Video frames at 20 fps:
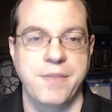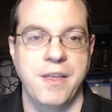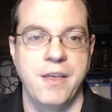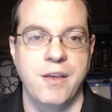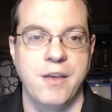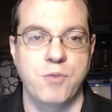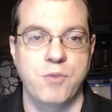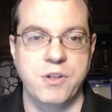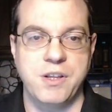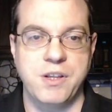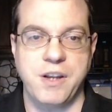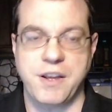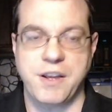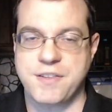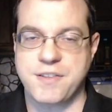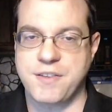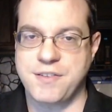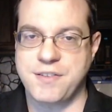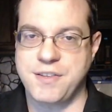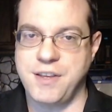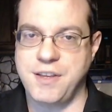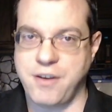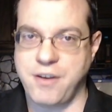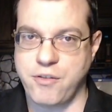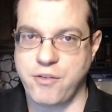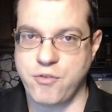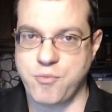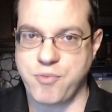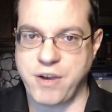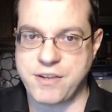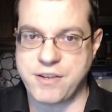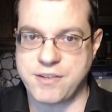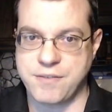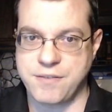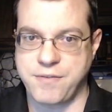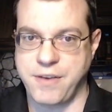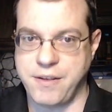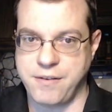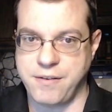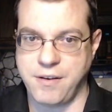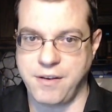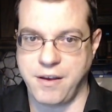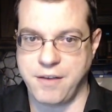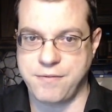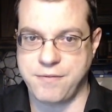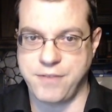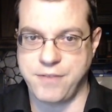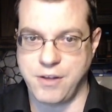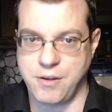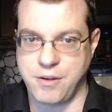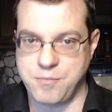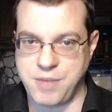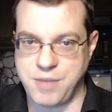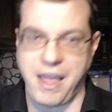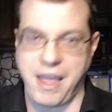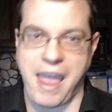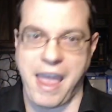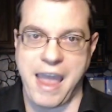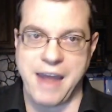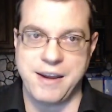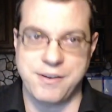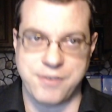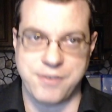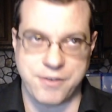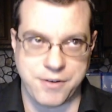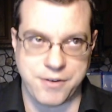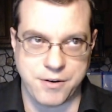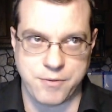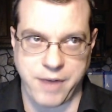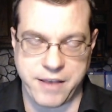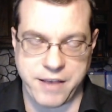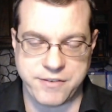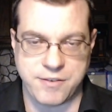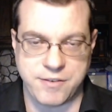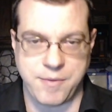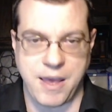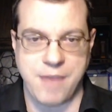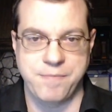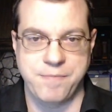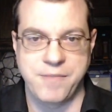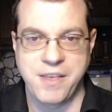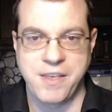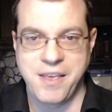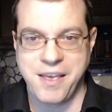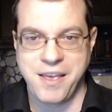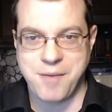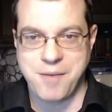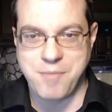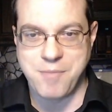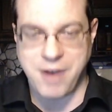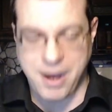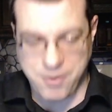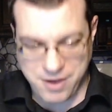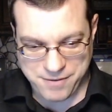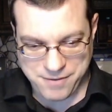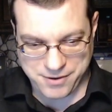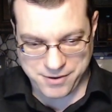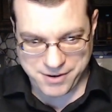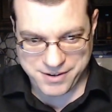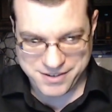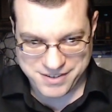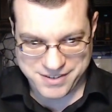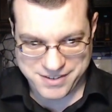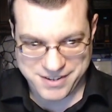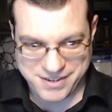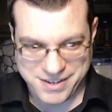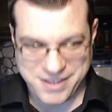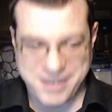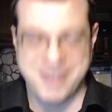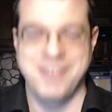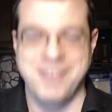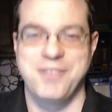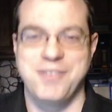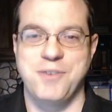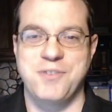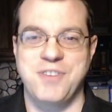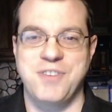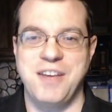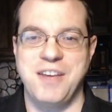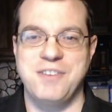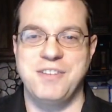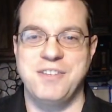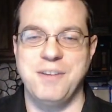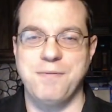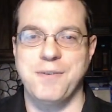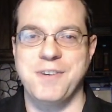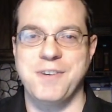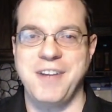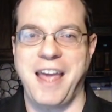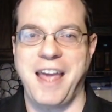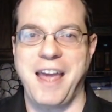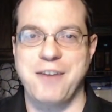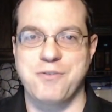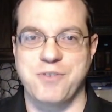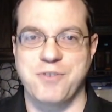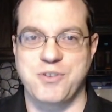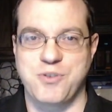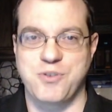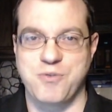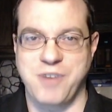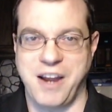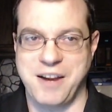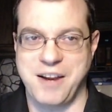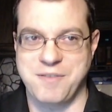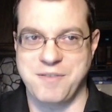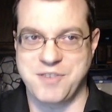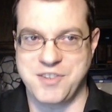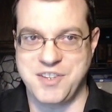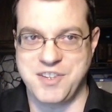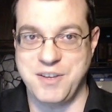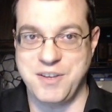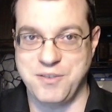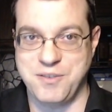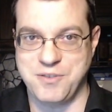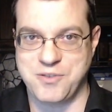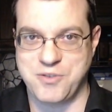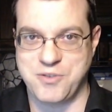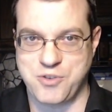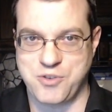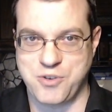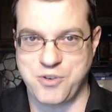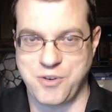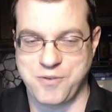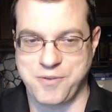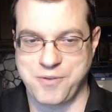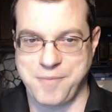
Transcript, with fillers: Really nice to see another impressive hit, uh, film being added to her resume. However, there's a different actress who kind of steals the show from